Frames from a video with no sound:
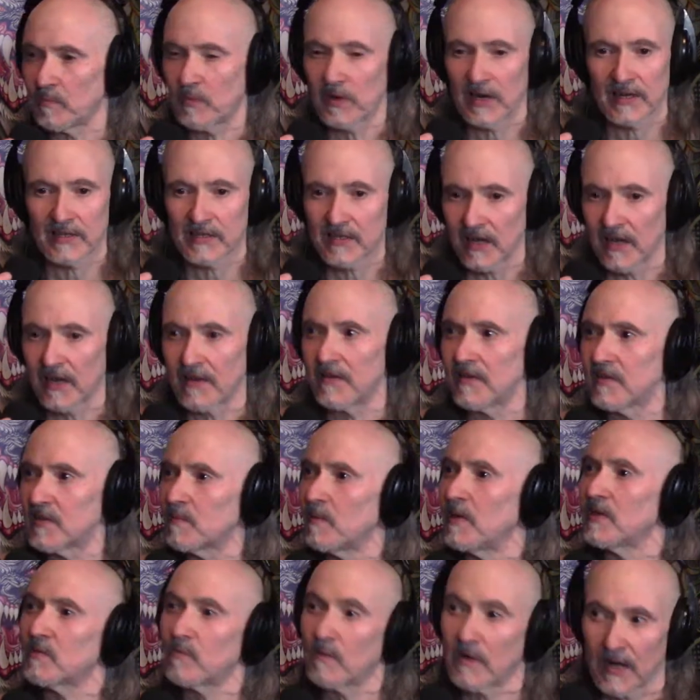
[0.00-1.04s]
But I tell you this
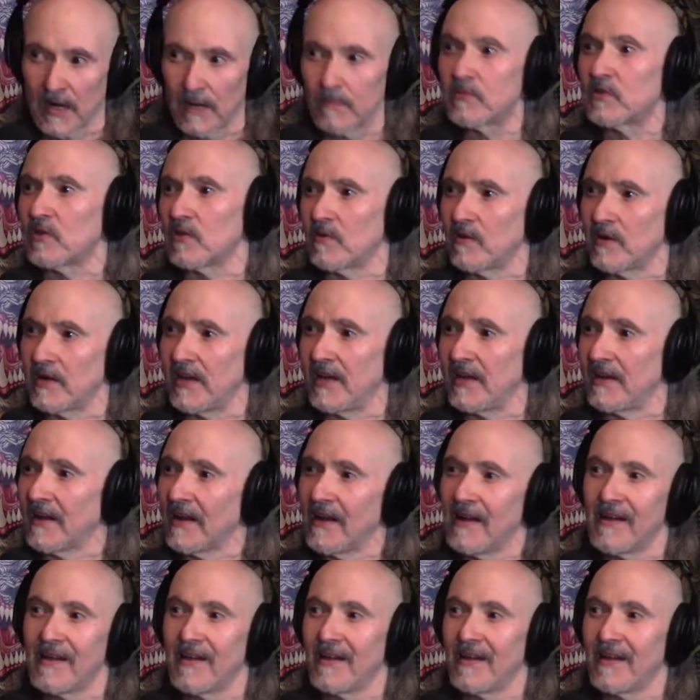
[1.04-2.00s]
much: when I'm doing it,